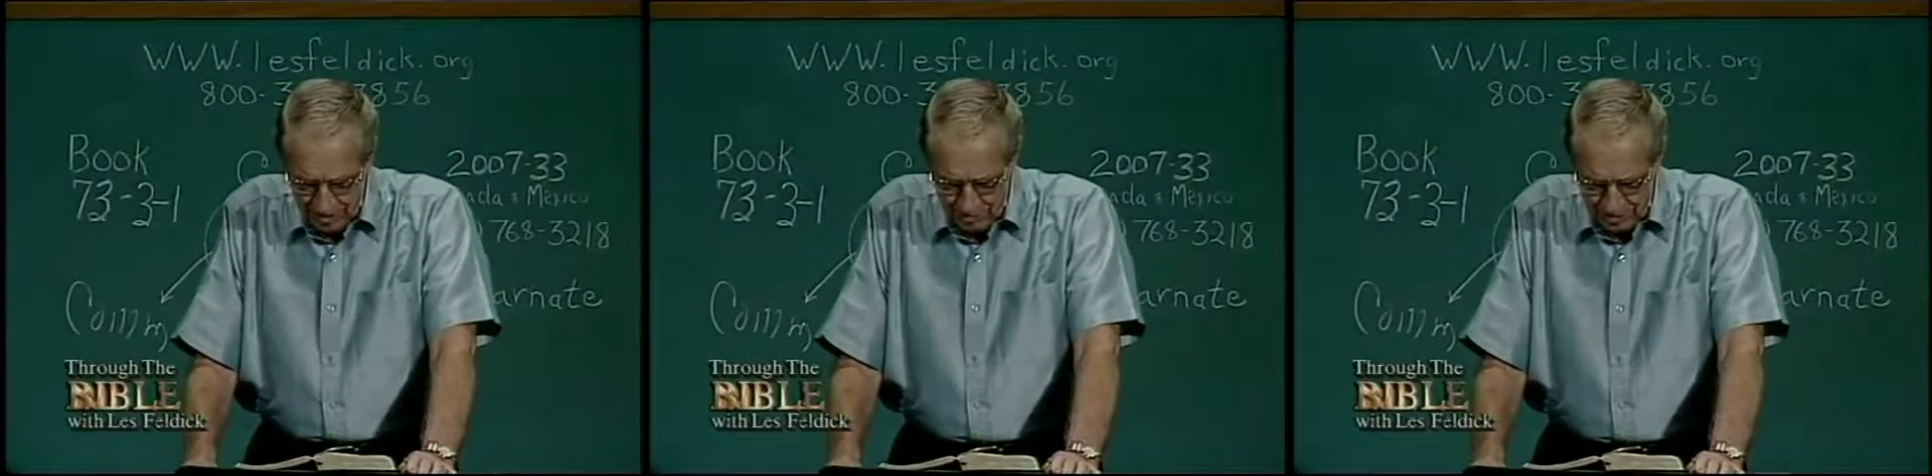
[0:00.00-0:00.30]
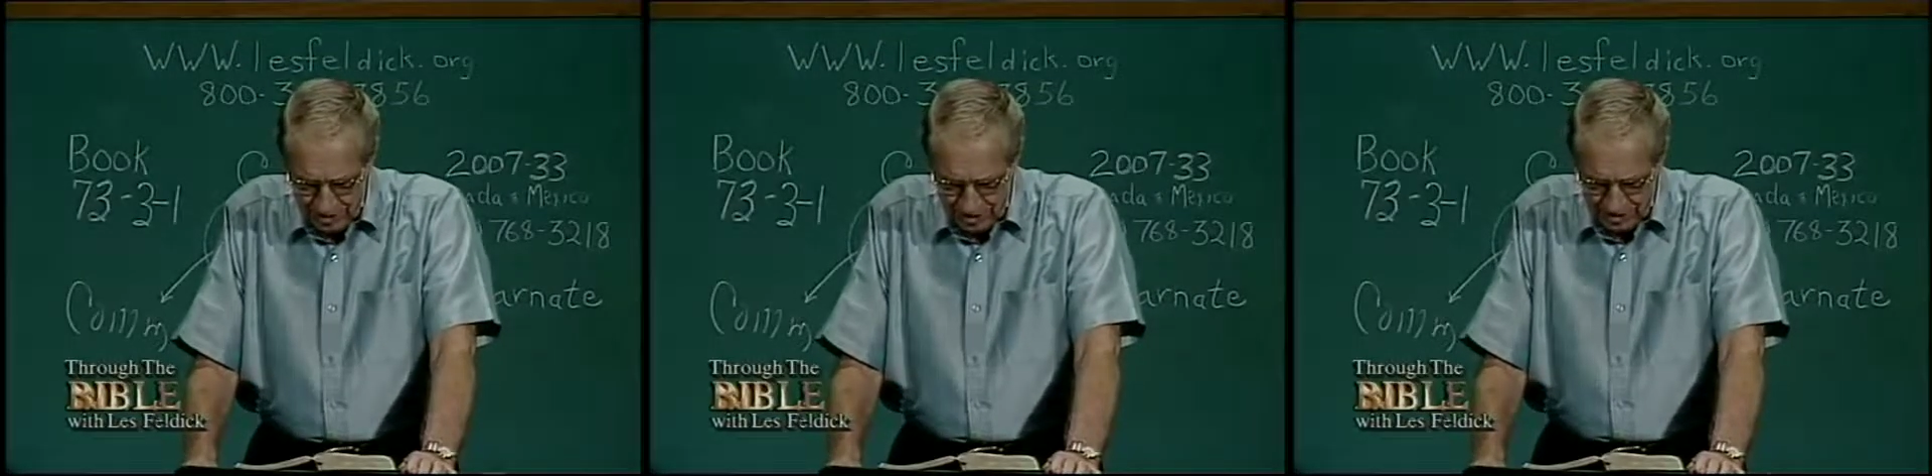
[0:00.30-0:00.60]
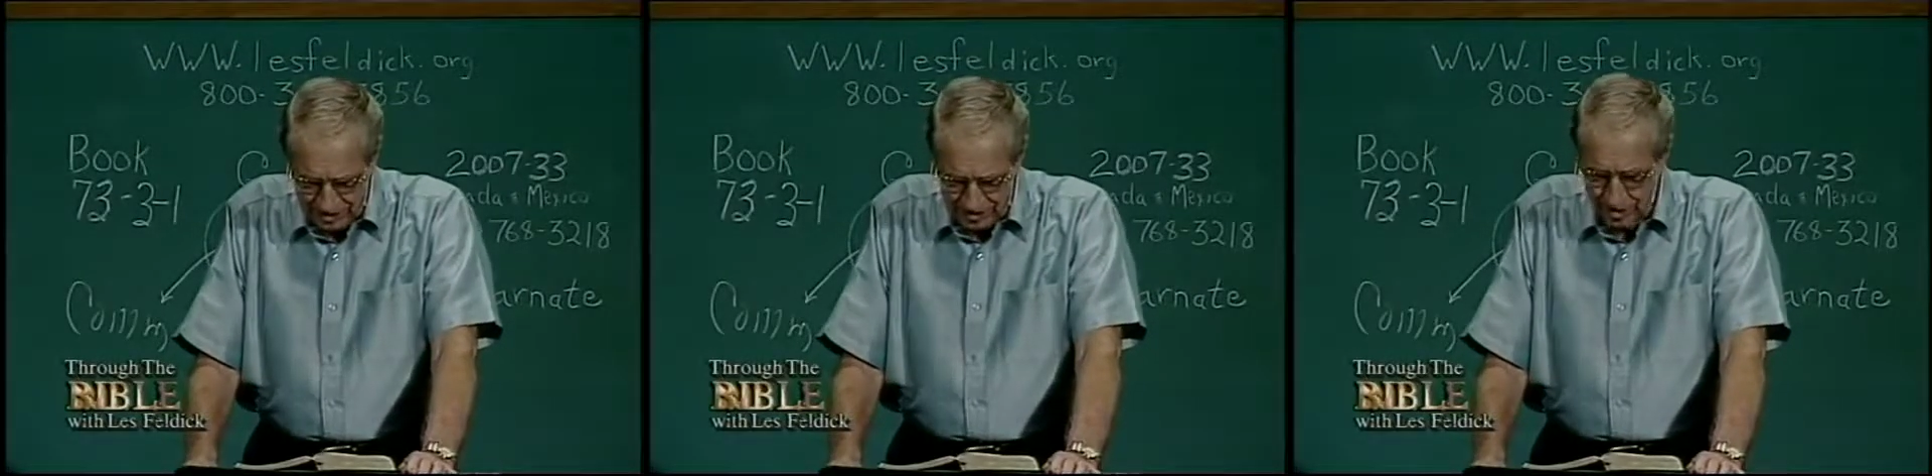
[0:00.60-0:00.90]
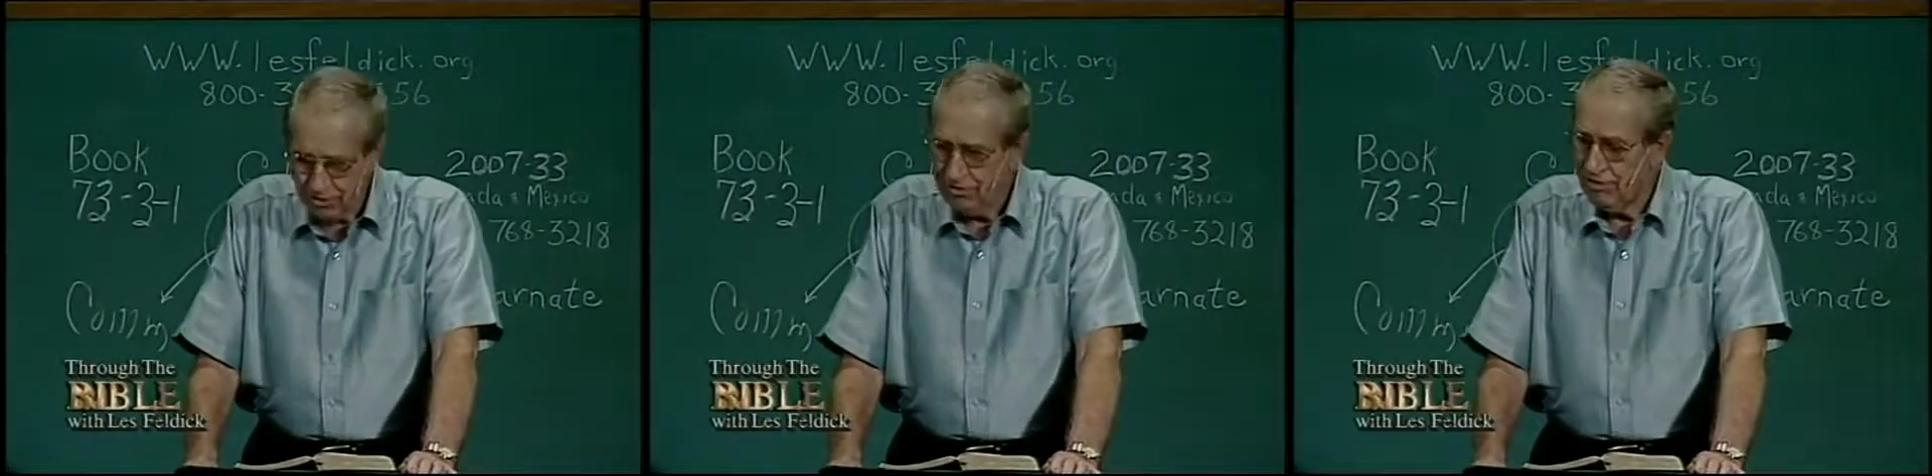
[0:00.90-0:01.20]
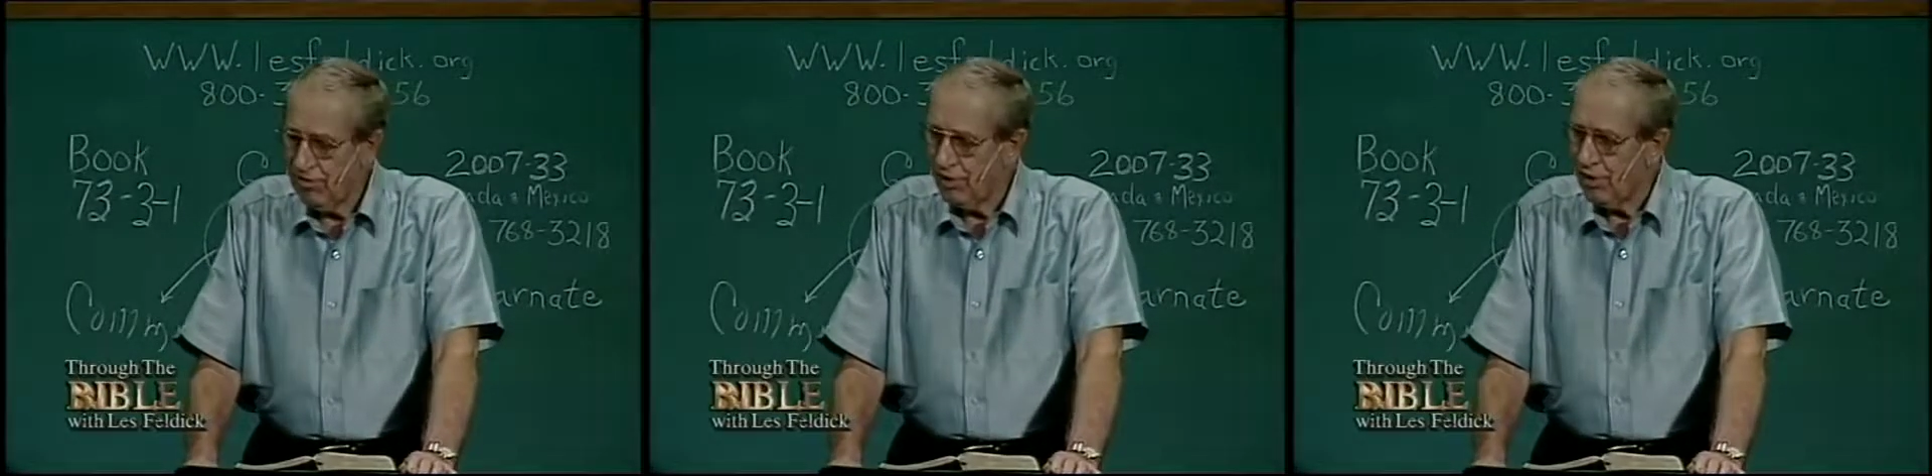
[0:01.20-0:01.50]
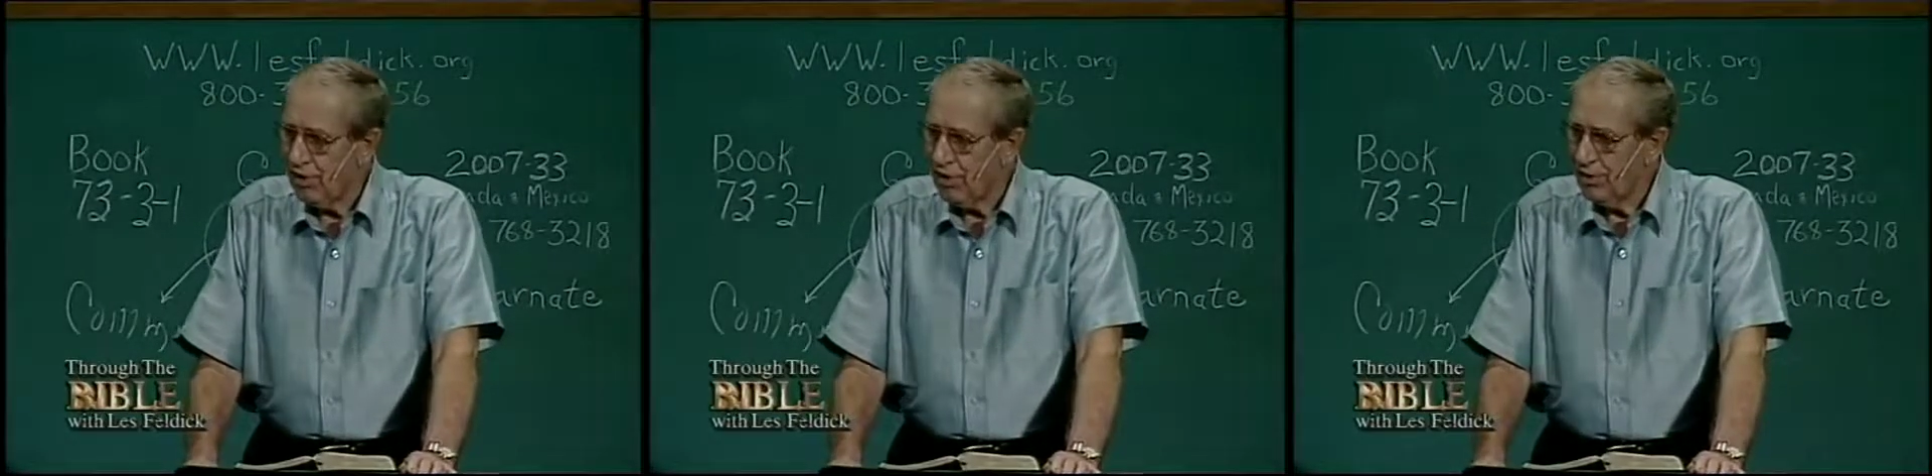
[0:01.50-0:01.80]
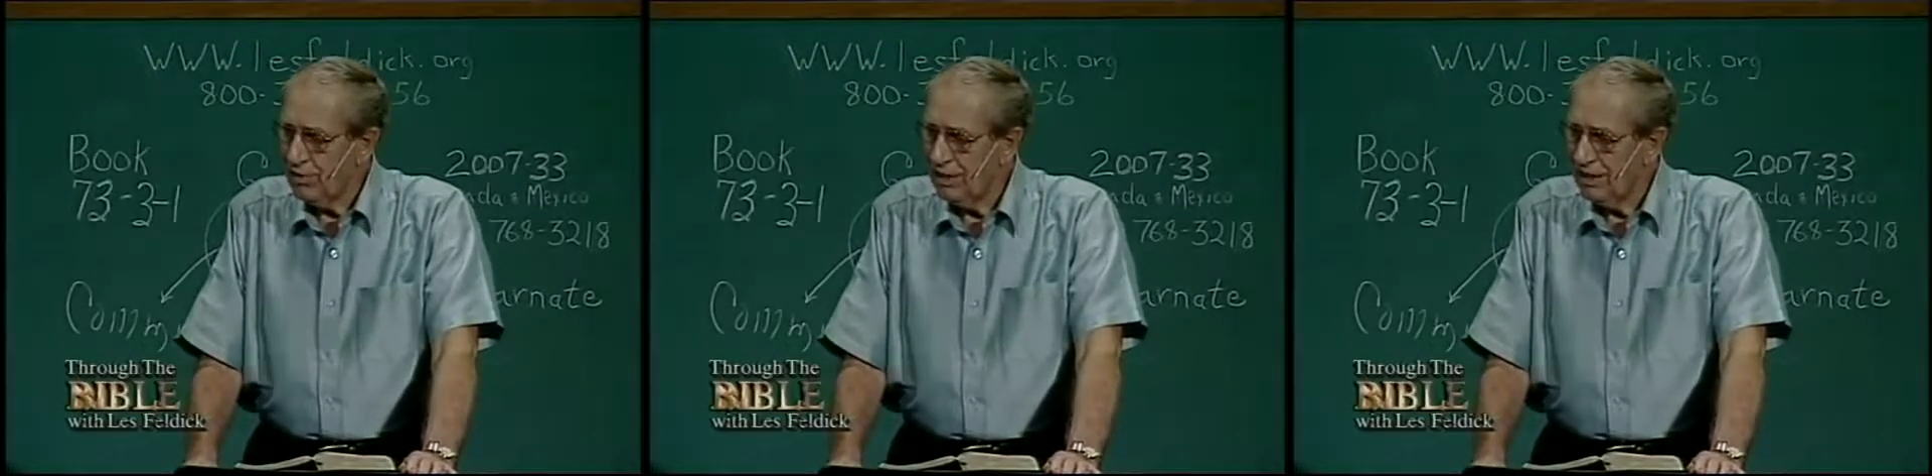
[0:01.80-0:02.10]
being in the
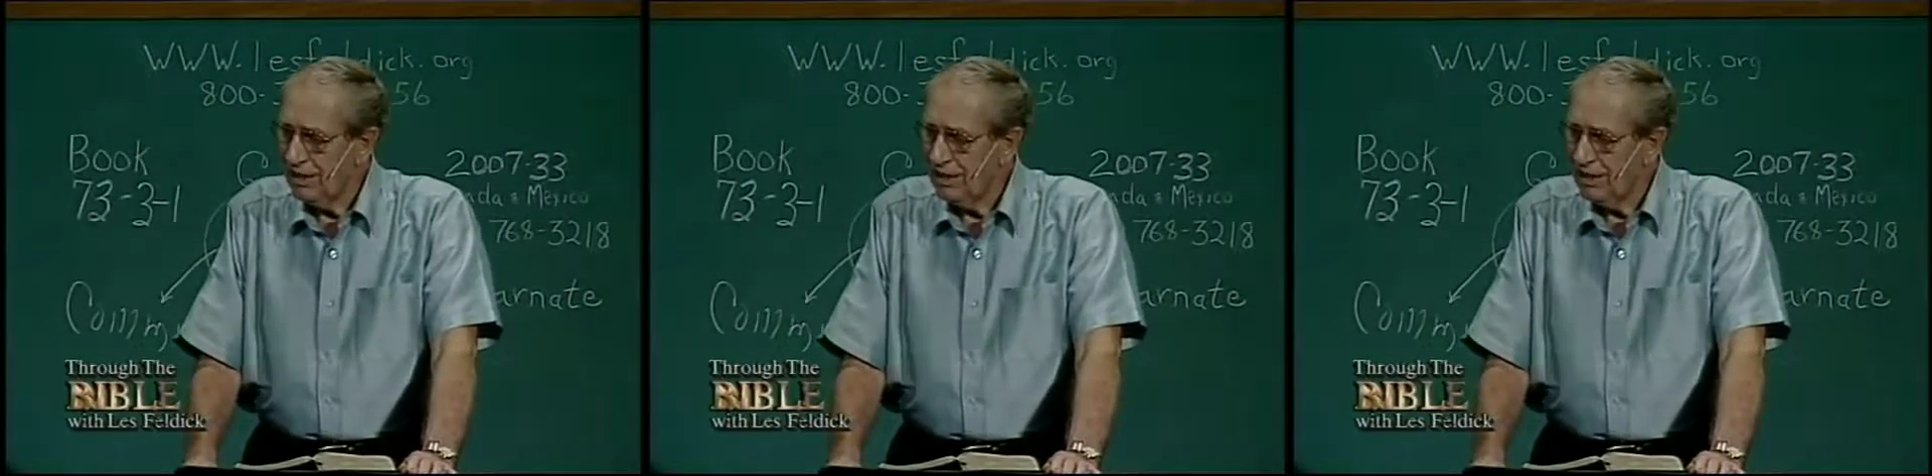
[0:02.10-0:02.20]
form